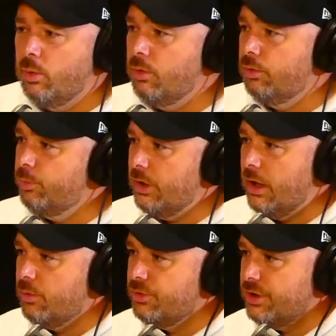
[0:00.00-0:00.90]

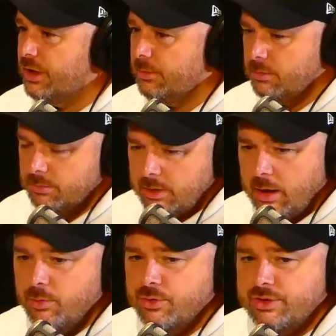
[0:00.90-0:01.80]
I'll go and check
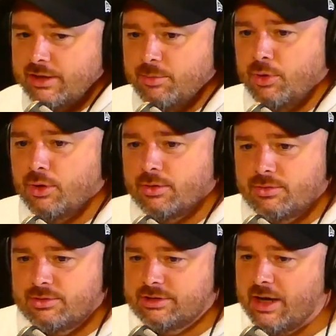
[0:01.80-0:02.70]
the block.
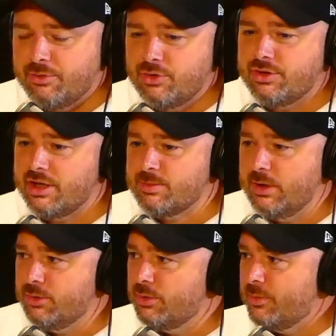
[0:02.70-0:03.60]
Catherine usually gets me
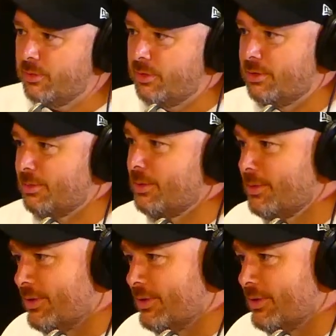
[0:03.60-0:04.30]
going to do it for her as well.